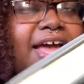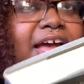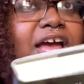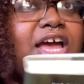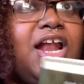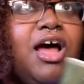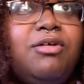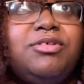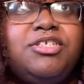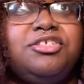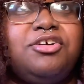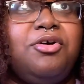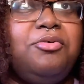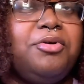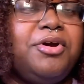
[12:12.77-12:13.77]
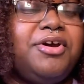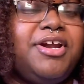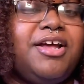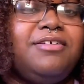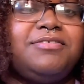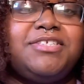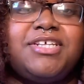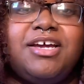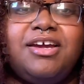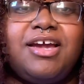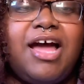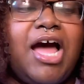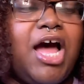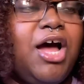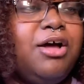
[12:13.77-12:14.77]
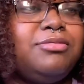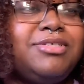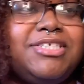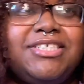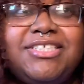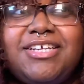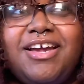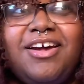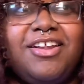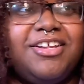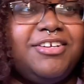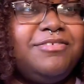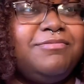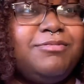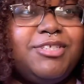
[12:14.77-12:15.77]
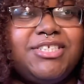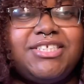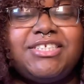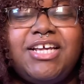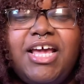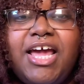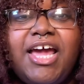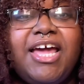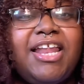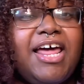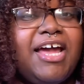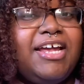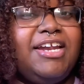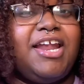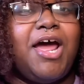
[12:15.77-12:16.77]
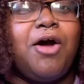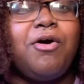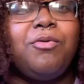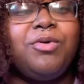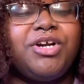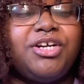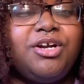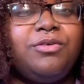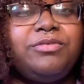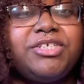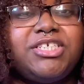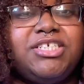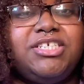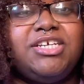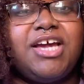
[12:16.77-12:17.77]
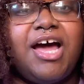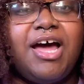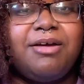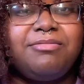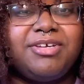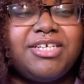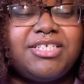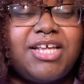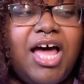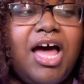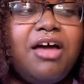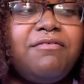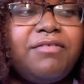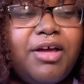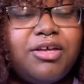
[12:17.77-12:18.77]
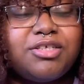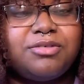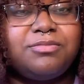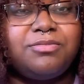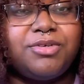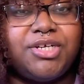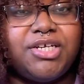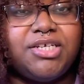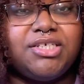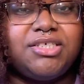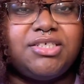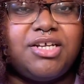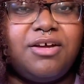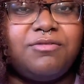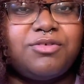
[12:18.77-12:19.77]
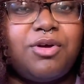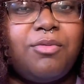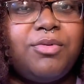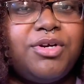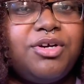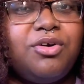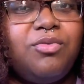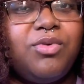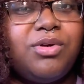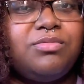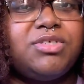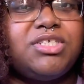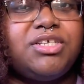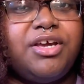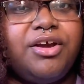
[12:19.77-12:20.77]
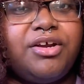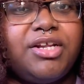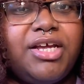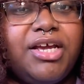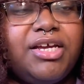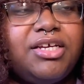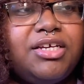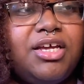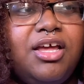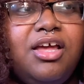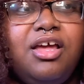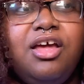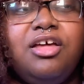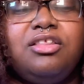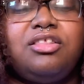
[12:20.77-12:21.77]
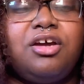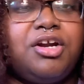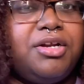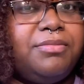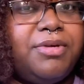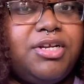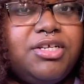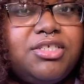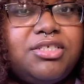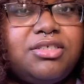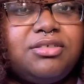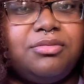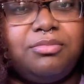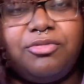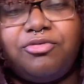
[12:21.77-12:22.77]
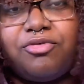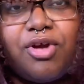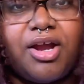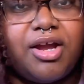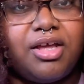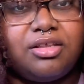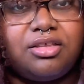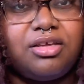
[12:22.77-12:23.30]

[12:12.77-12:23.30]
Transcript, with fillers: And I was so worried. I was like, I hope she didn't take all the good ones. And like, now I want to know what she got, because I found some pretty good stuff. So I want to know what was there like 30 minutes before I got